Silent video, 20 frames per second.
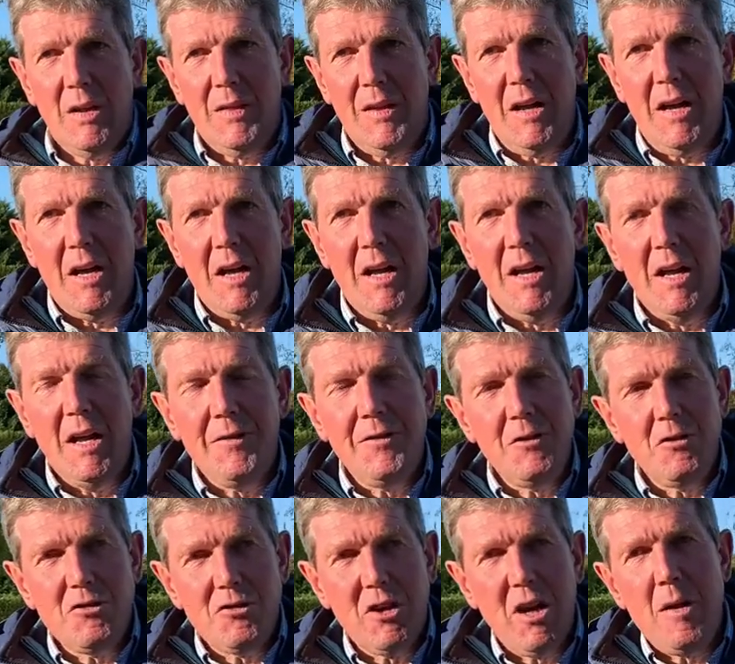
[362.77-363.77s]
there. If
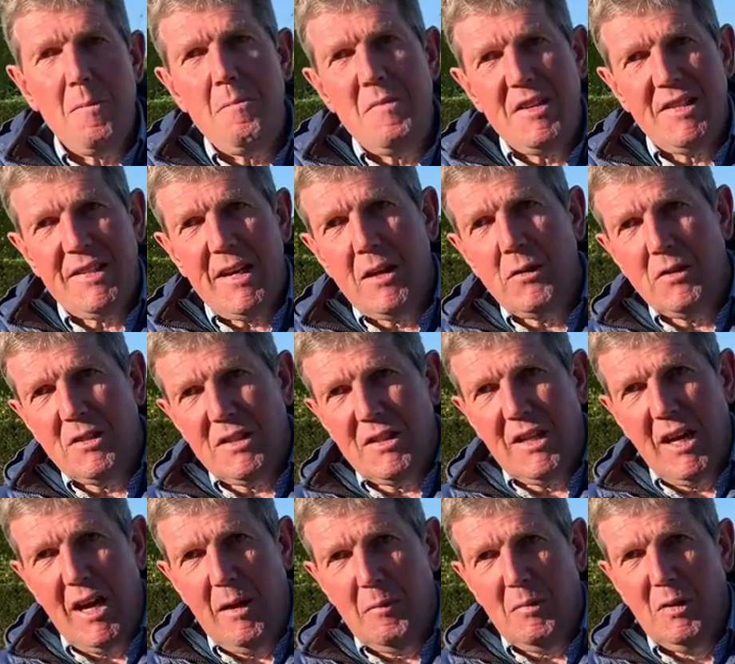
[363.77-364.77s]
you try and miss out a
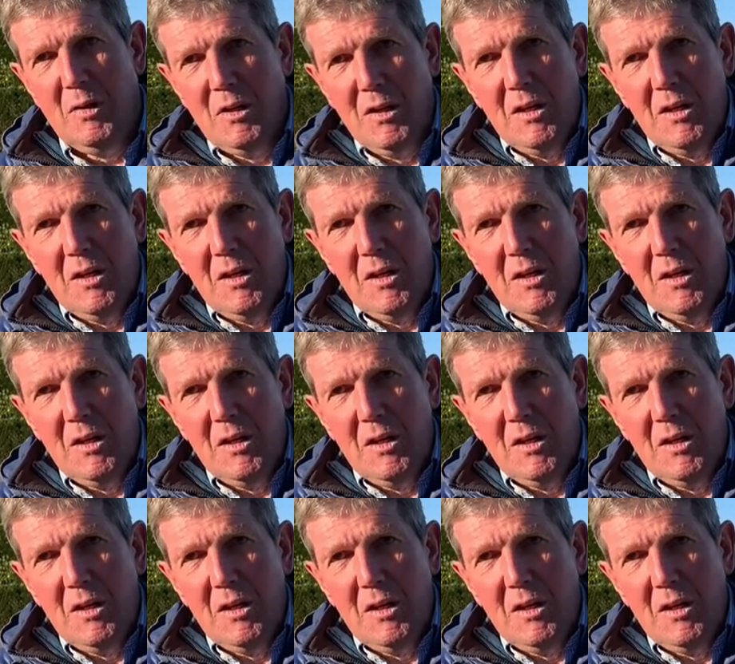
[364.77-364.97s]
step,